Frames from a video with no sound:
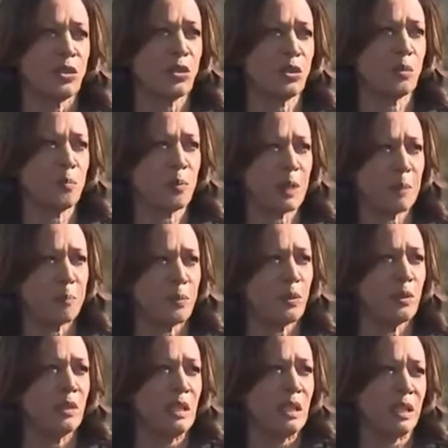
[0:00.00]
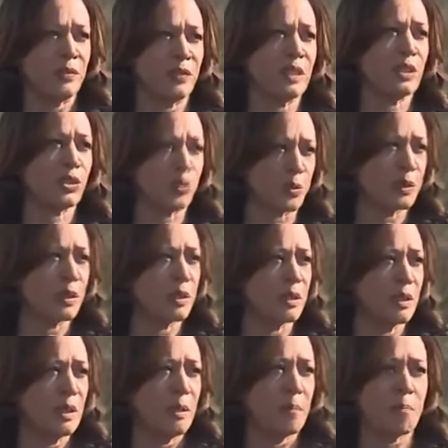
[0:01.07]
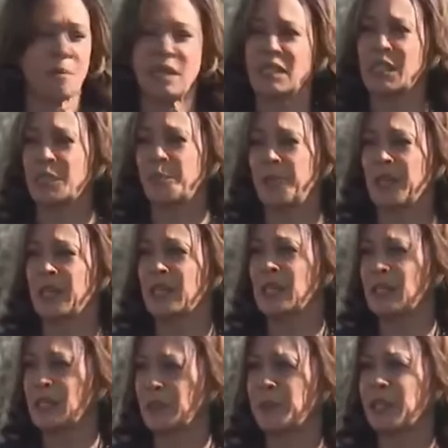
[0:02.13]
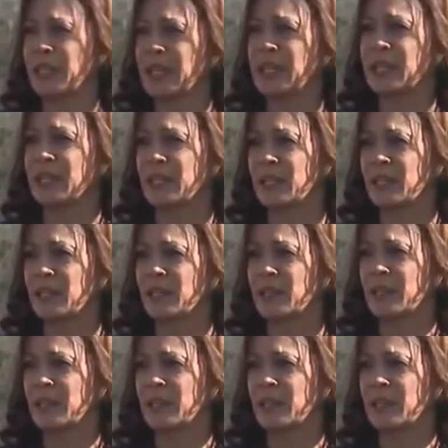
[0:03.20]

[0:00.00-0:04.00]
to the people of Israel must be eliminated.